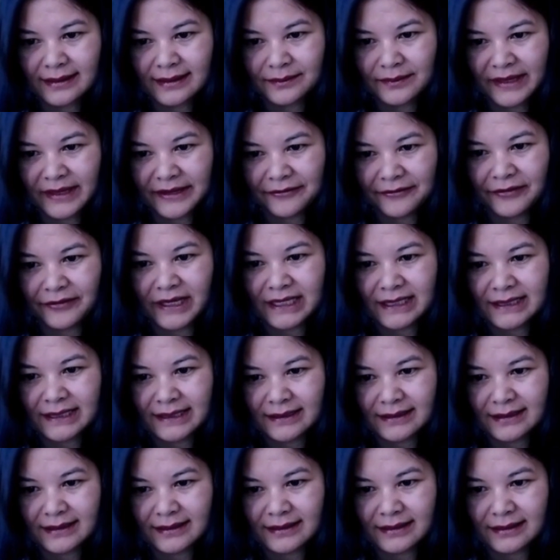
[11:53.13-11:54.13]

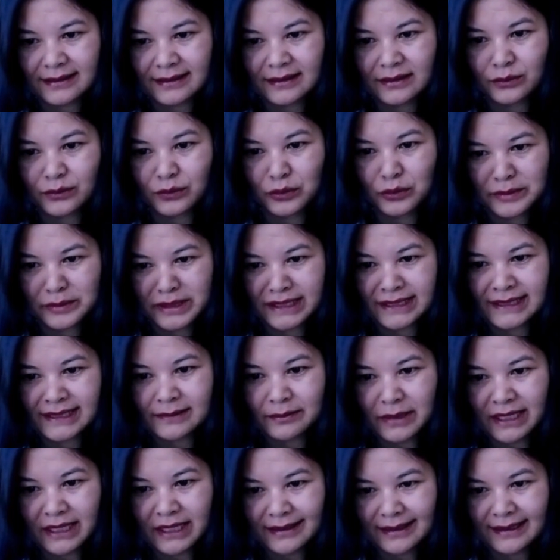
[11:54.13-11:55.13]
affected the
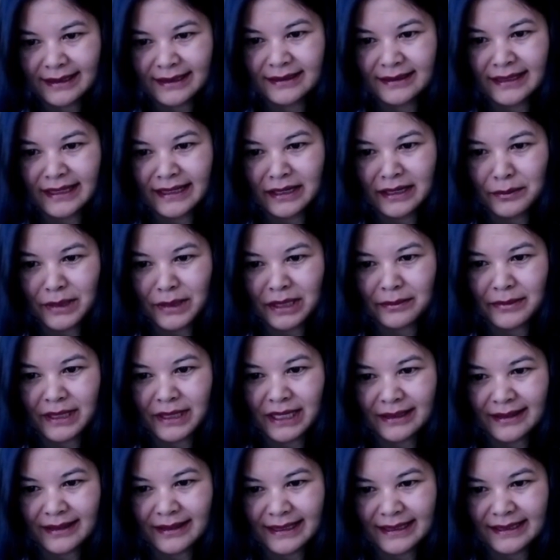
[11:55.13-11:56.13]
women's market, the
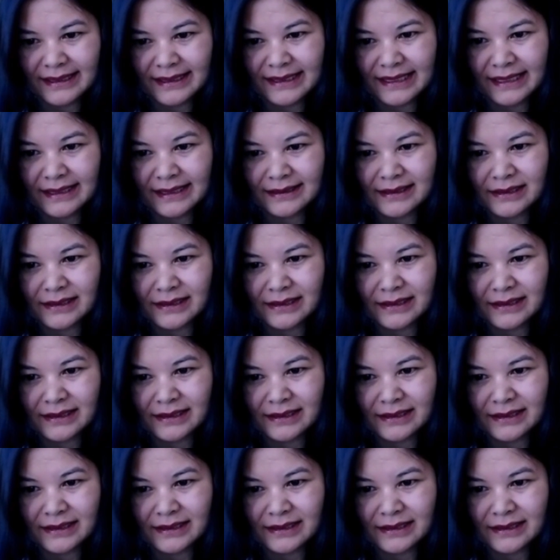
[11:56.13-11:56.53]
Ema market,